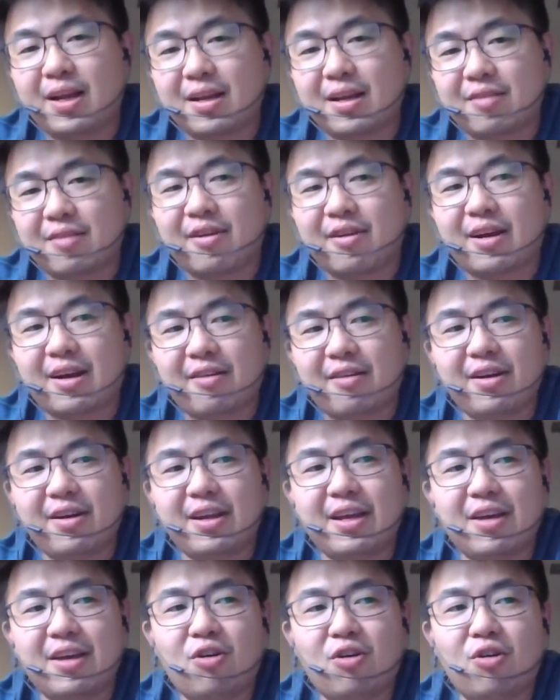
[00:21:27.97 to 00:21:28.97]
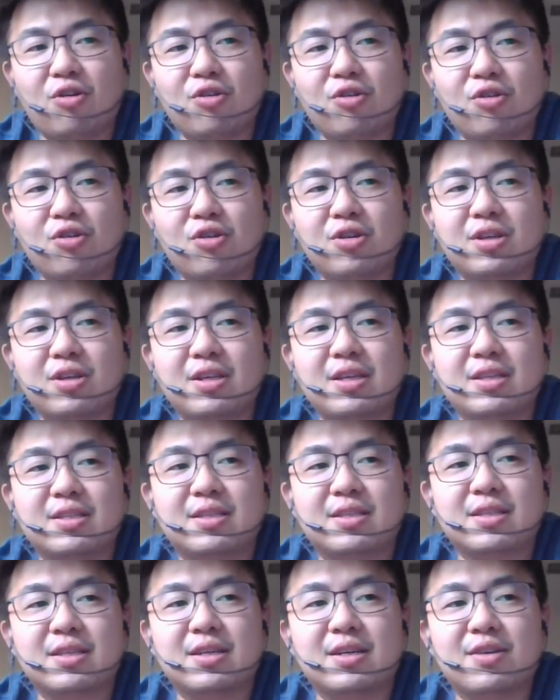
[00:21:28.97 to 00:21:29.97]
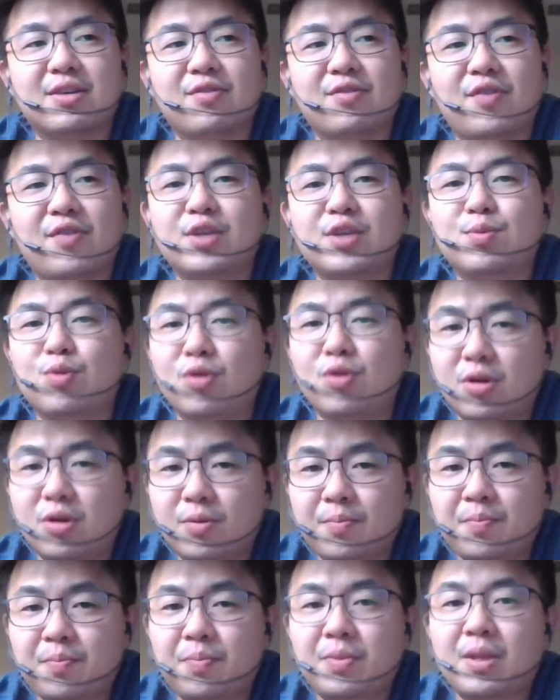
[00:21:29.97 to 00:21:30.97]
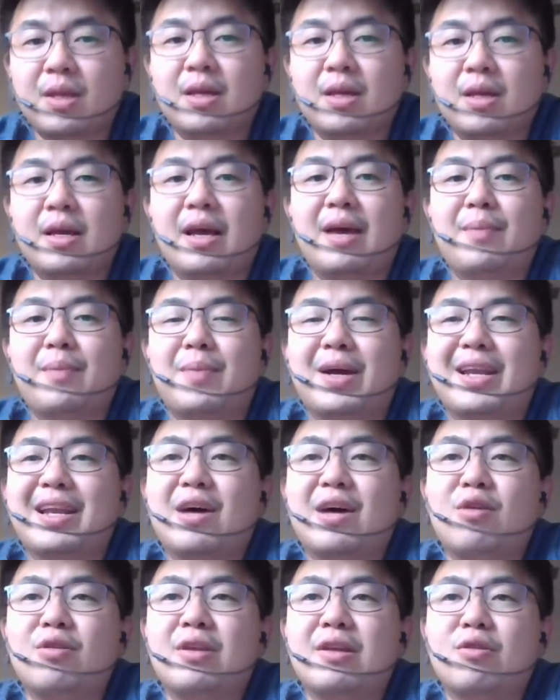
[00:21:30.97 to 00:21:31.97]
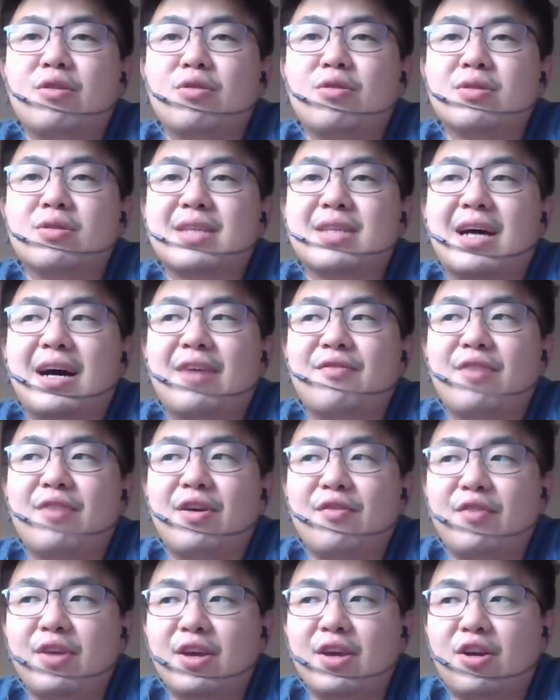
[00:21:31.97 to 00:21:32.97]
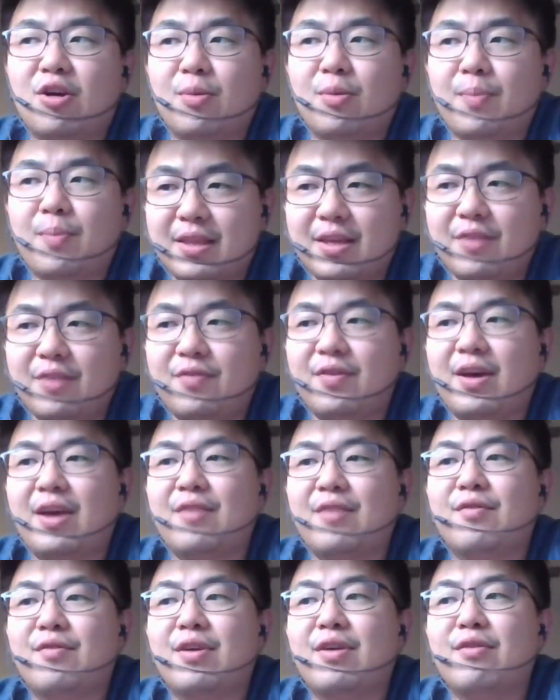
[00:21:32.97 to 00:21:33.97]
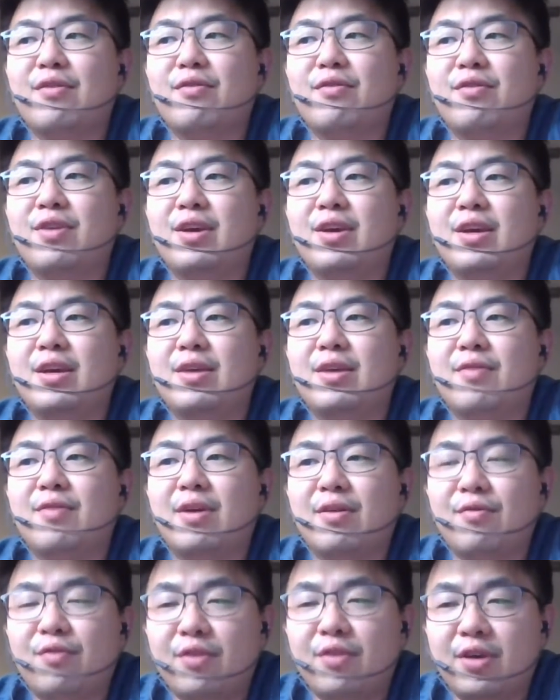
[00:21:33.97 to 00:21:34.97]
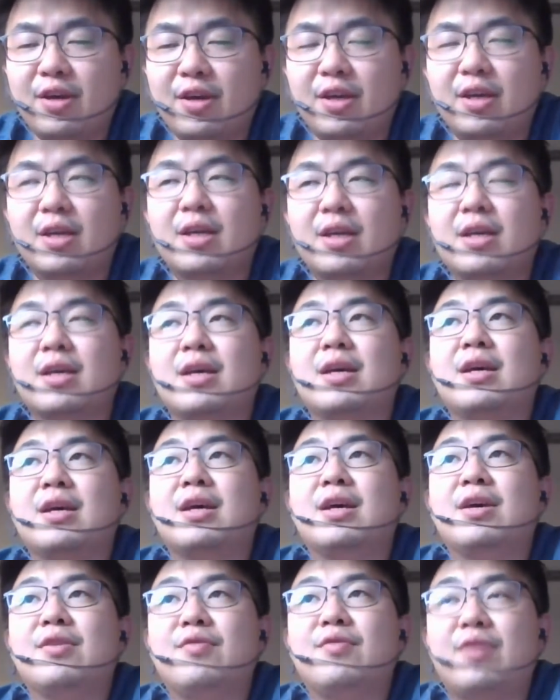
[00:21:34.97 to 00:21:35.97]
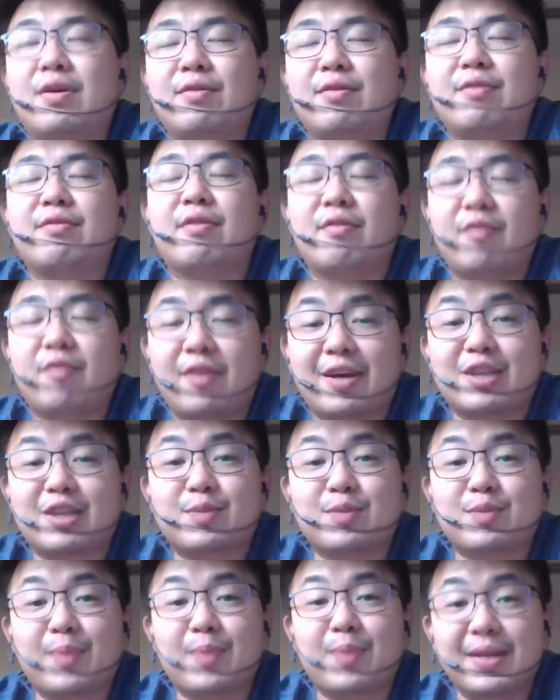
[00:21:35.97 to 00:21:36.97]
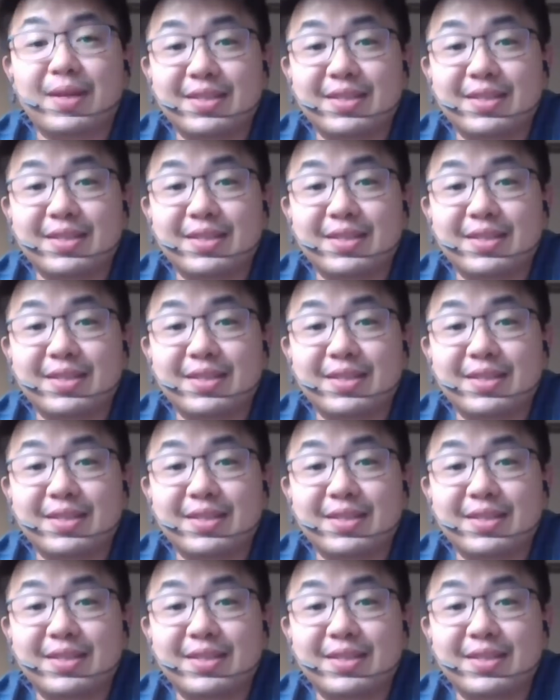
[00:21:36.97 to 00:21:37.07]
That's about it currently, or not is Facebook. But now those are very competitive and very, very, very, very